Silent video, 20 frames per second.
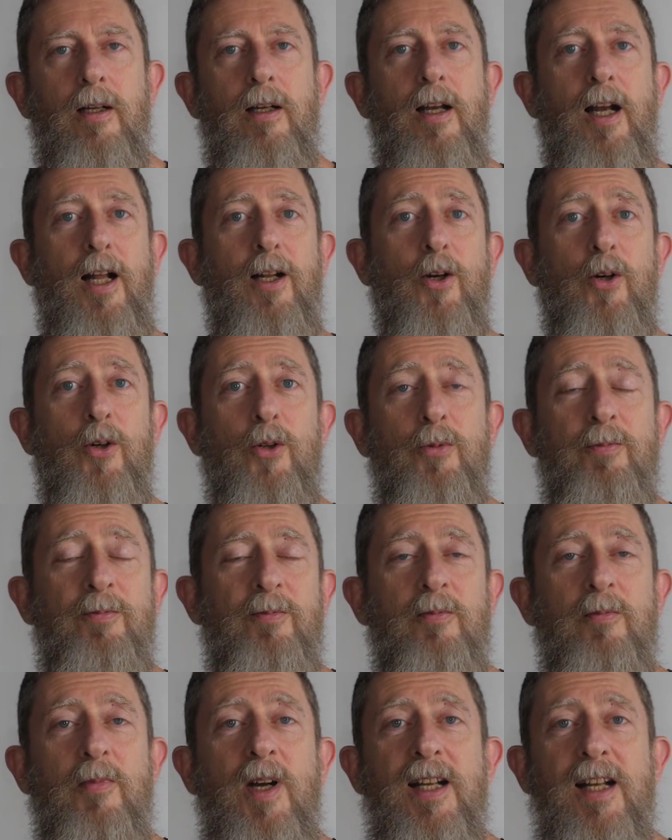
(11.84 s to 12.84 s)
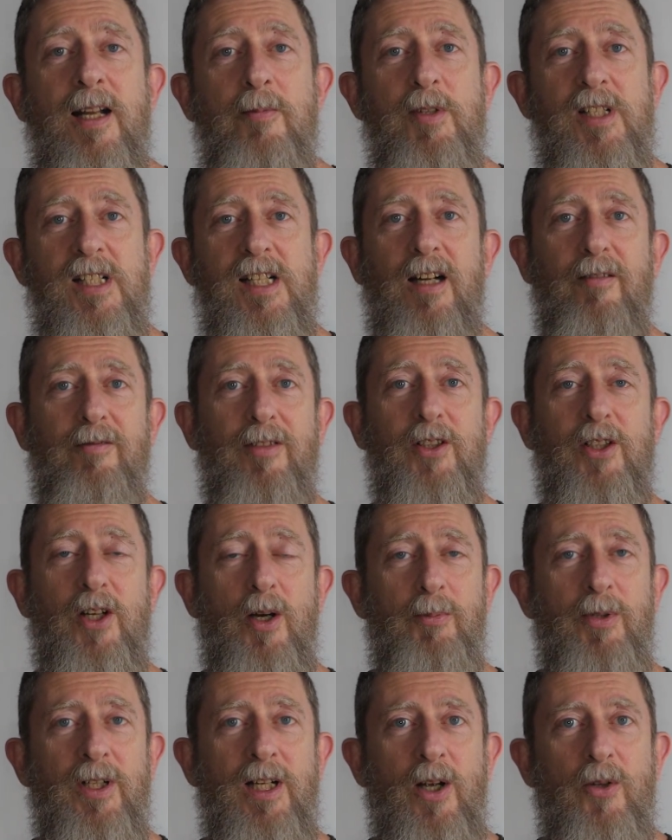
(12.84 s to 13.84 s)
Hello, my name is Daan van
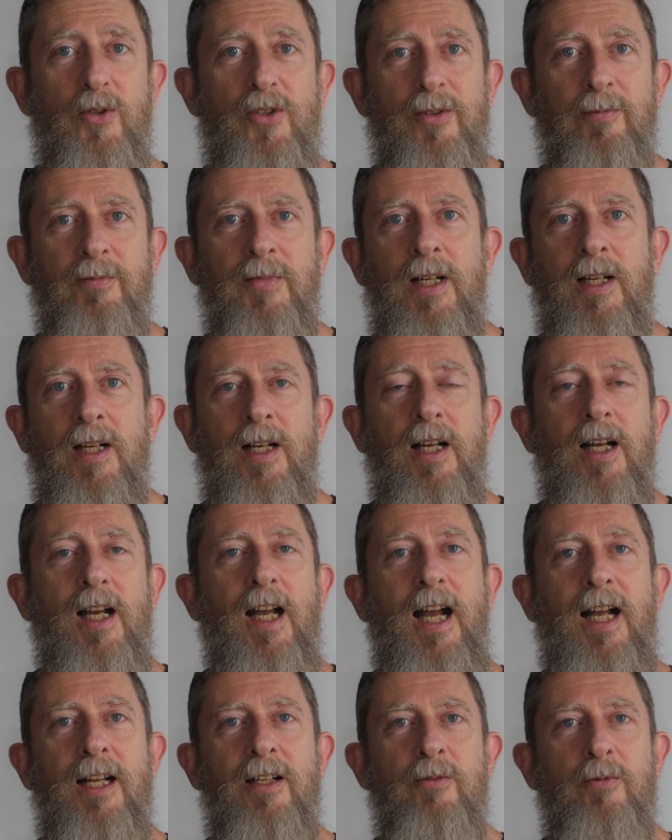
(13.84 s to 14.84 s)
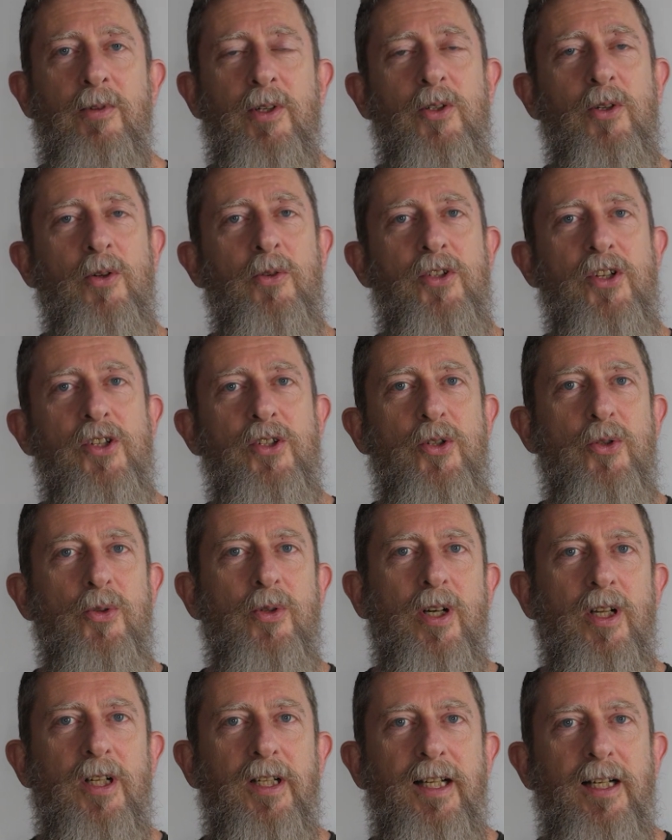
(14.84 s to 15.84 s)
Kampenhout, and we're going to
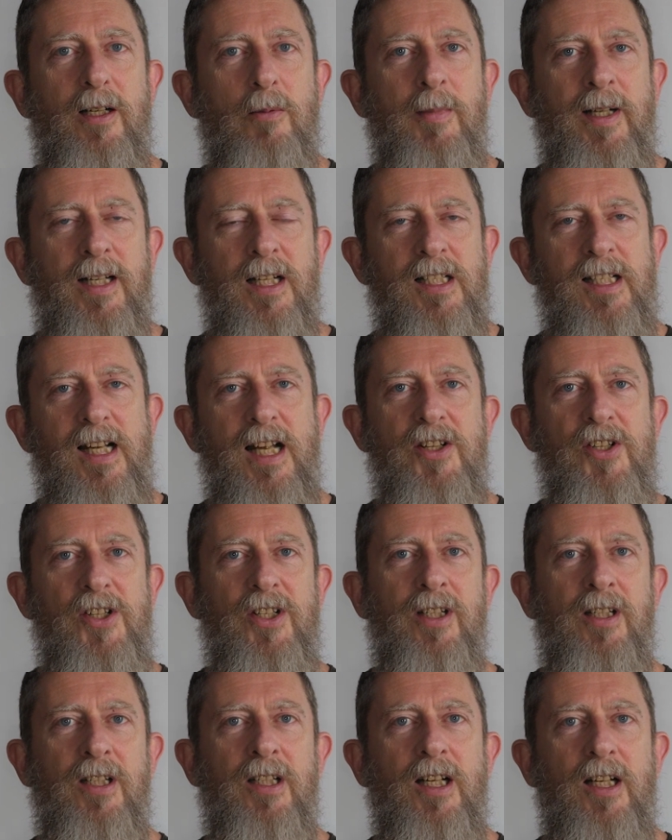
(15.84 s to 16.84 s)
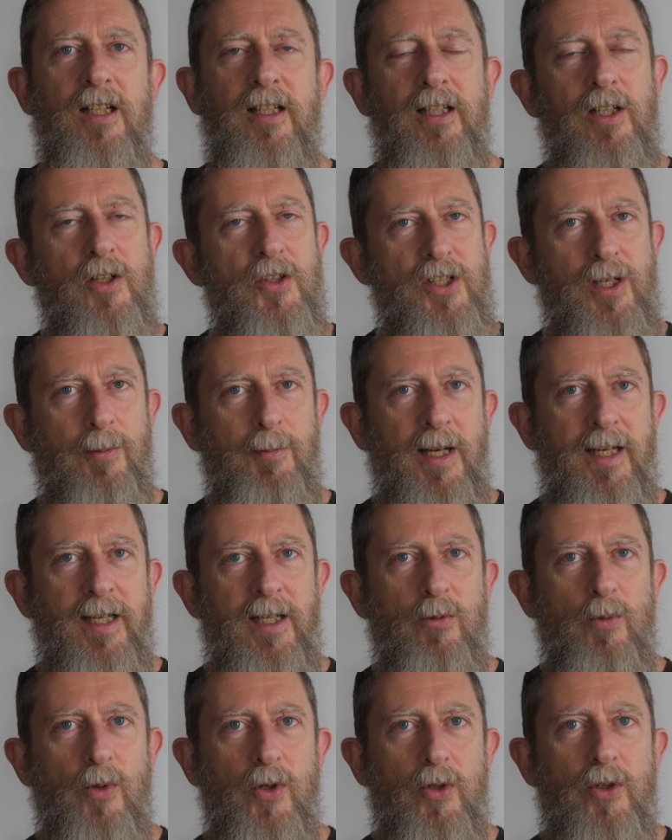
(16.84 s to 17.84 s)
do a little meditation, a little
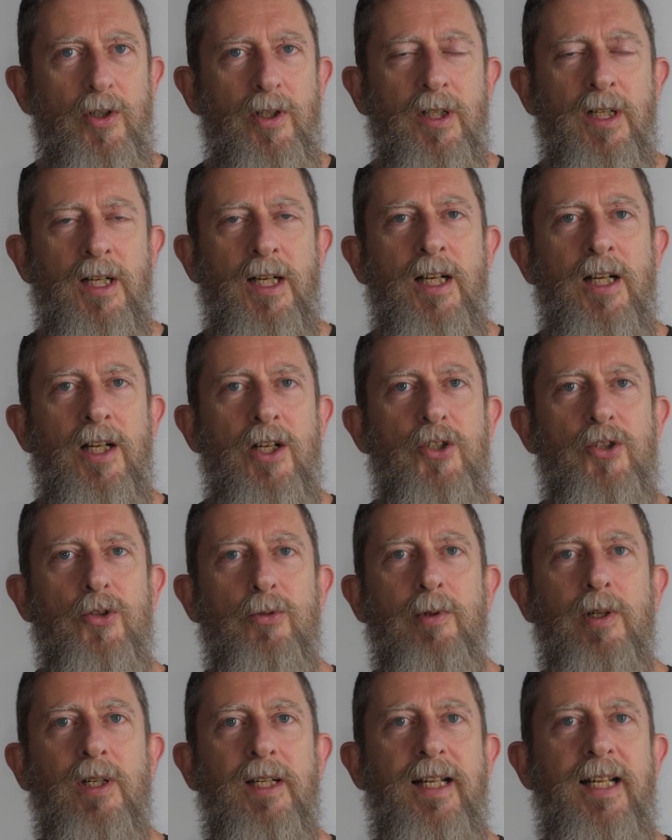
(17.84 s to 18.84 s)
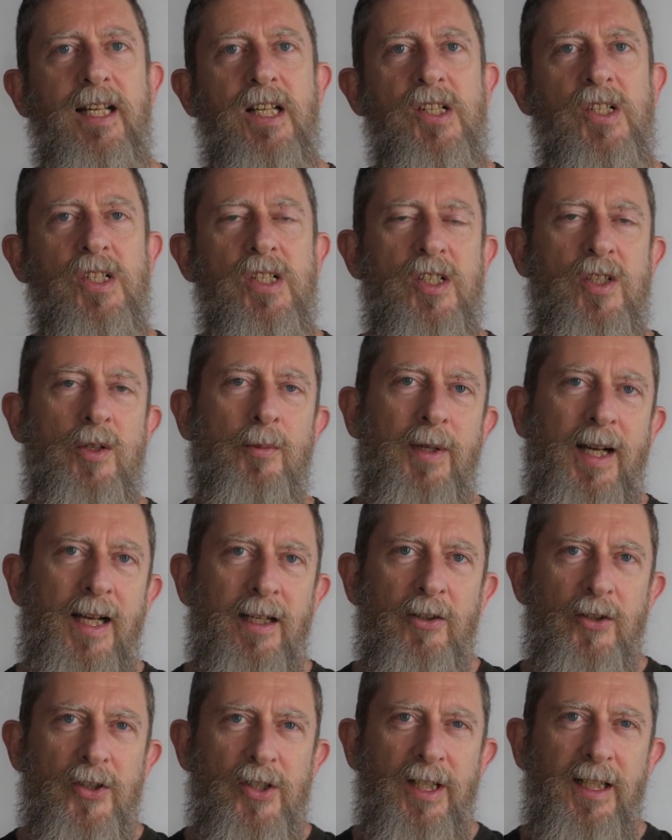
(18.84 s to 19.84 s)
shamanic work to release some
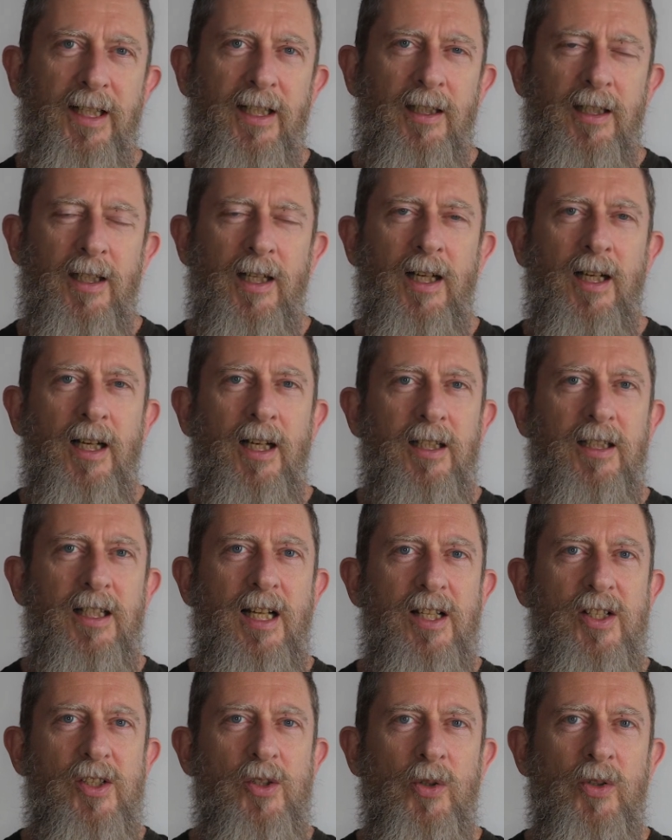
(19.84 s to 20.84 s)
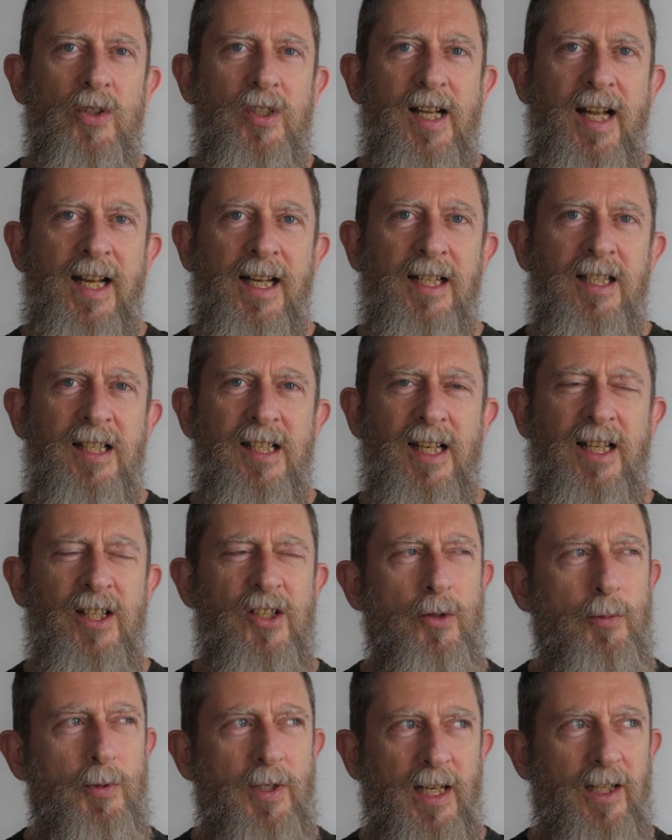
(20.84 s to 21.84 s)
energy that's contained in
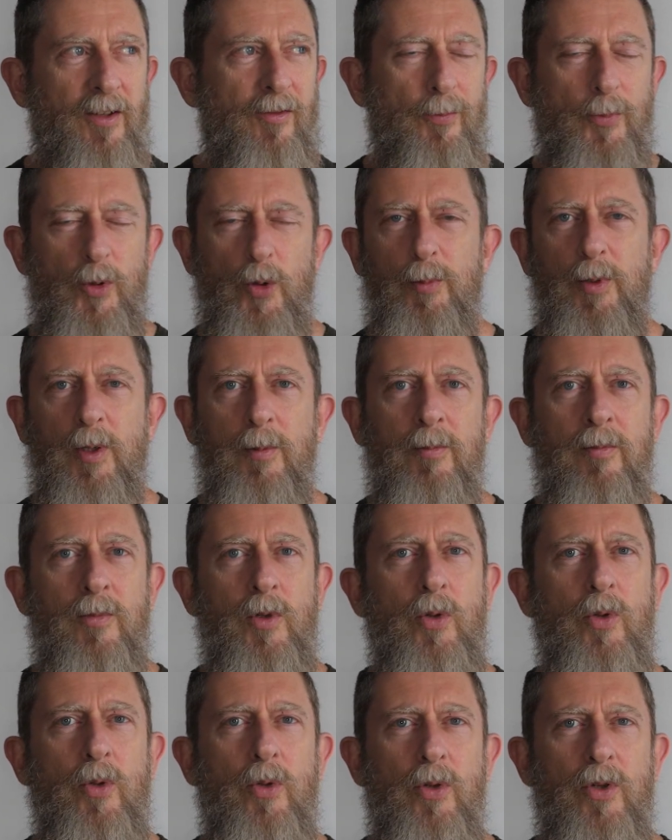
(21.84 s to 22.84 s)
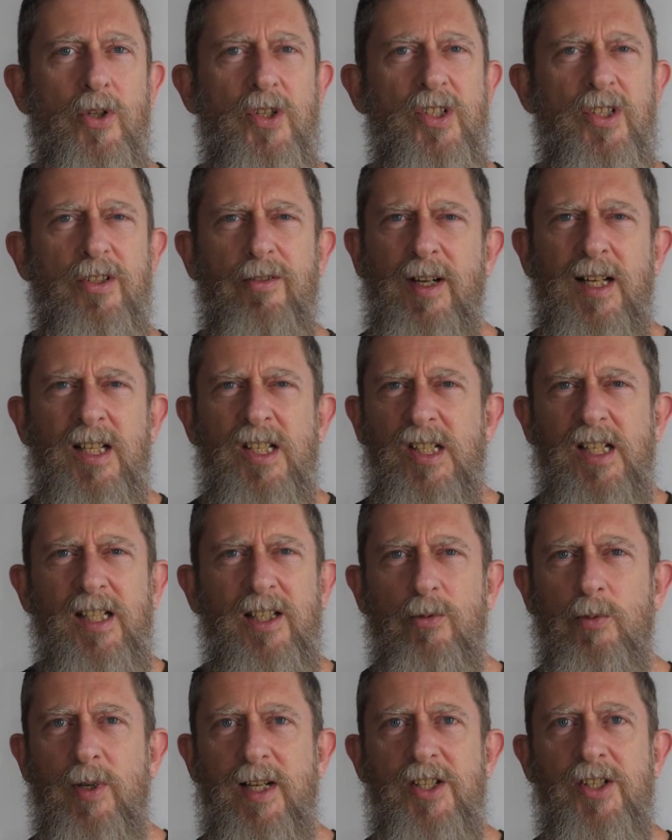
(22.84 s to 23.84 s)
some kind of problem or stress
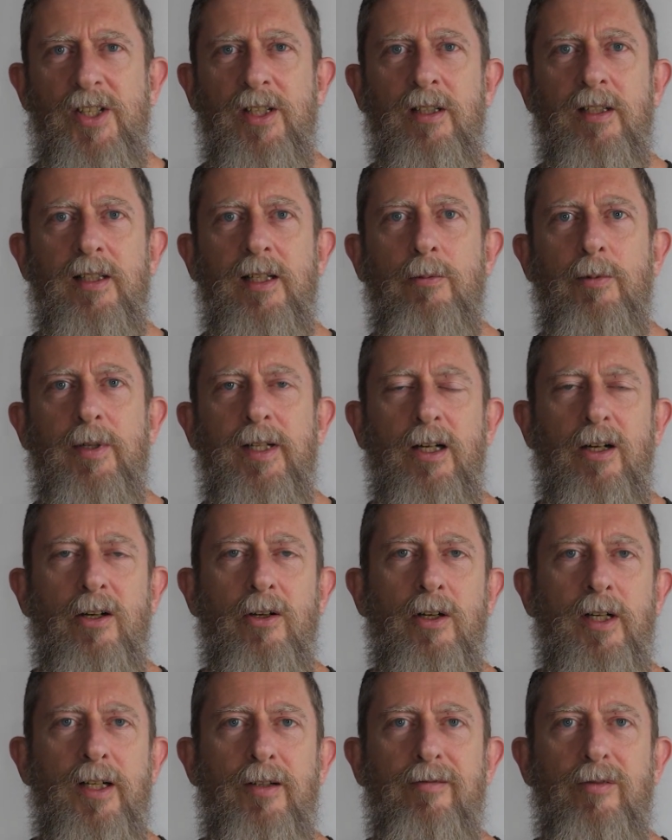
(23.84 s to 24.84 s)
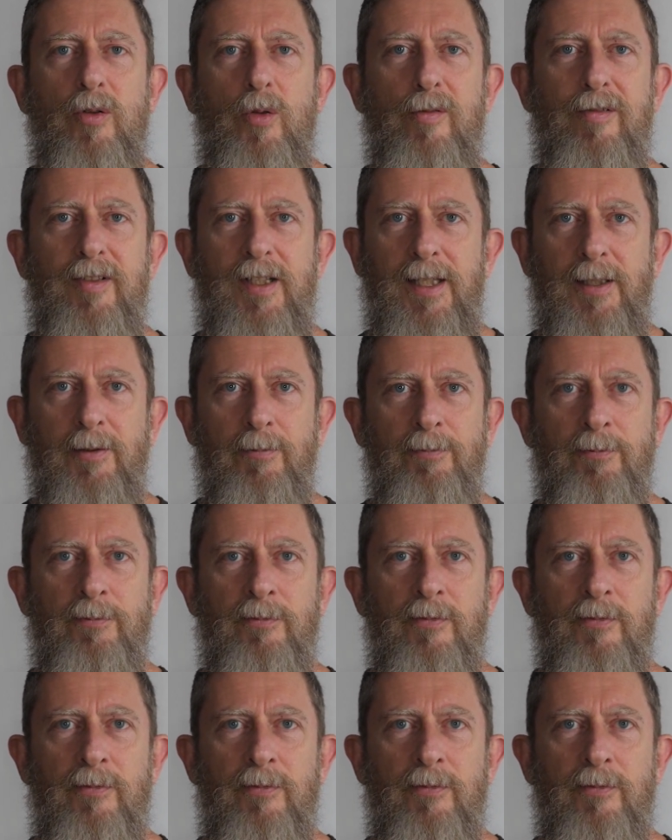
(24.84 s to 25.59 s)
situation that we are involved in.